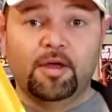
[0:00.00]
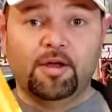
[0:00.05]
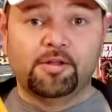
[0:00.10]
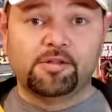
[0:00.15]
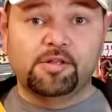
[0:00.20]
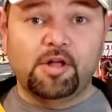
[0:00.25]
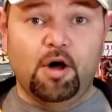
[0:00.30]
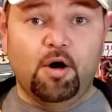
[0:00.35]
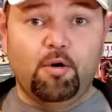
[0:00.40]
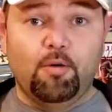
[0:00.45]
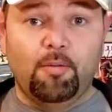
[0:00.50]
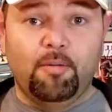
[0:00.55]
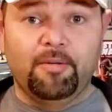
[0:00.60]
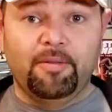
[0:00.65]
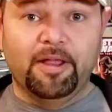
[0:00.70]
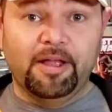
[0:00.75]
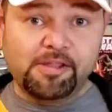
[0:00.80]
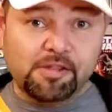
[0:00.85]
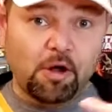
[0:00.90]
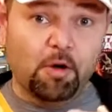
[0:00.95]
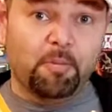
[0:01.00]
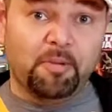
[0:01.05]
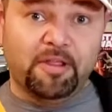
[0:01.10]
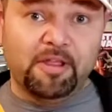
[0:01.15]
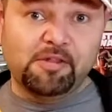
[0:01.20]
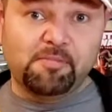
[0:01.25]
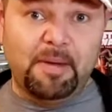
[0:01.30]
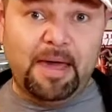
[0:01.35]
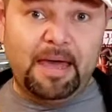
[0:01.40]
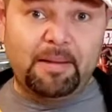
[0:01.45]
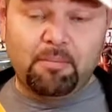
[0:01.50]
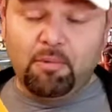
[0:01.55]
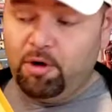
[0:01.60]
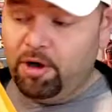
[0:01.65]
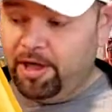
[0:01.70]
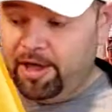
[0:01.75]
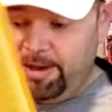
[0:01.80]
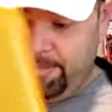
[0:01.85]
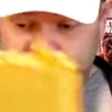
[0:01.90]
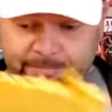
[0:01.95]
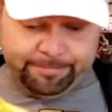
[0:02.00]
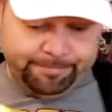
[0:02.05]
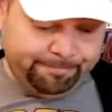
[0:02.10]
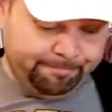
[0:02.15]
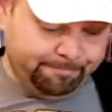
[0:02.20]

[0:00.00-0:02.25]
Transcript: So, let's open this bad boy up.